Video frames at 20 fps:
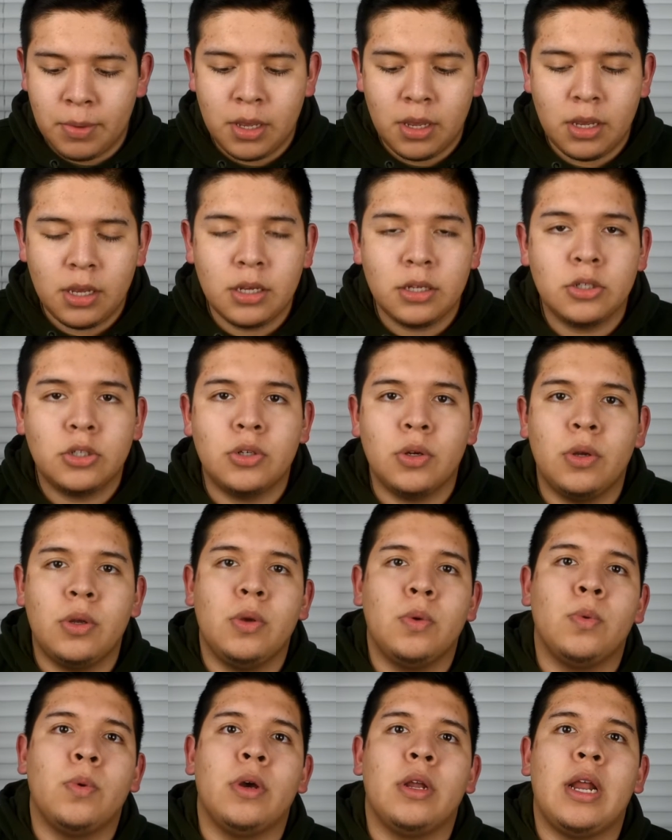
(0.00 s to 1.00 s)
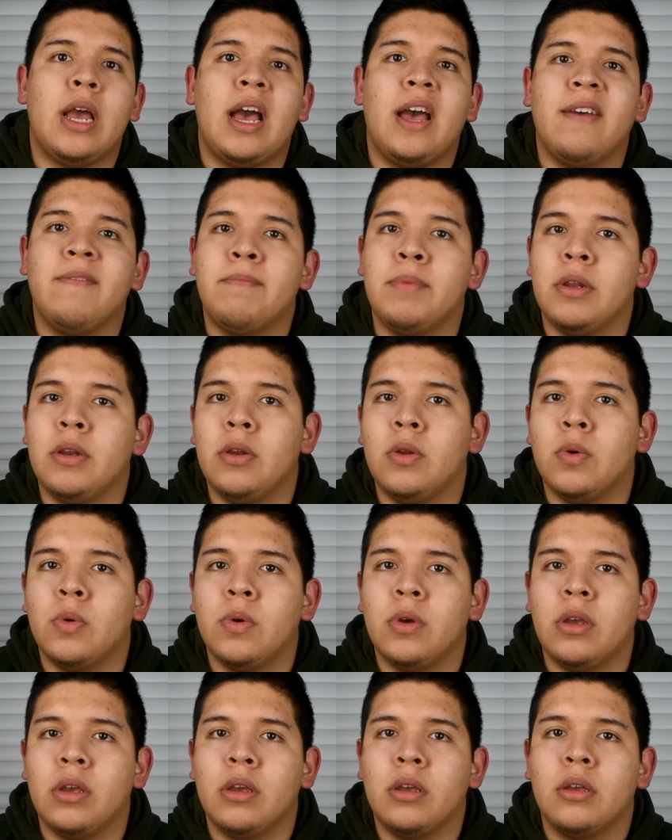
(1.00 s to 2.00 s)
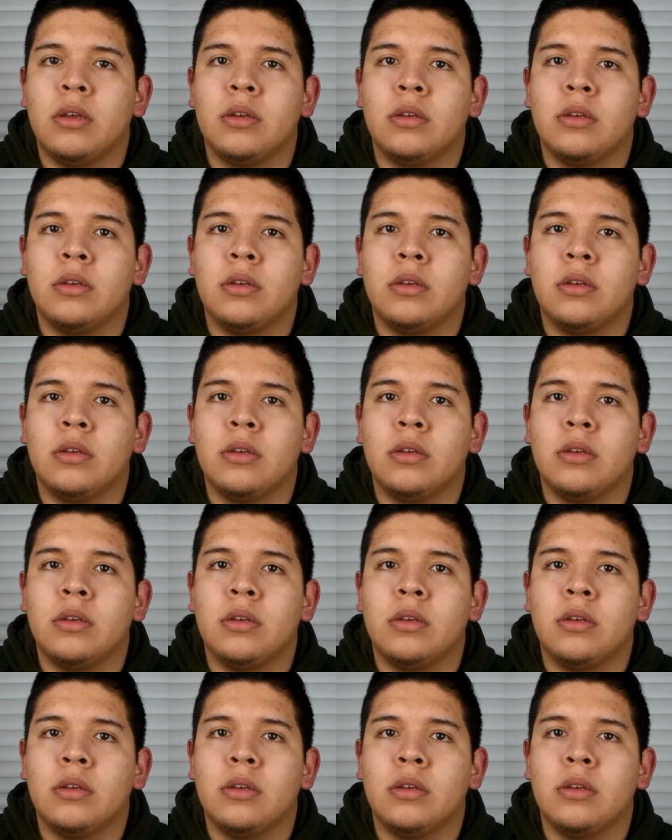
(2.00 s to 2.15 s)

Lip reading: me show you what I've been doing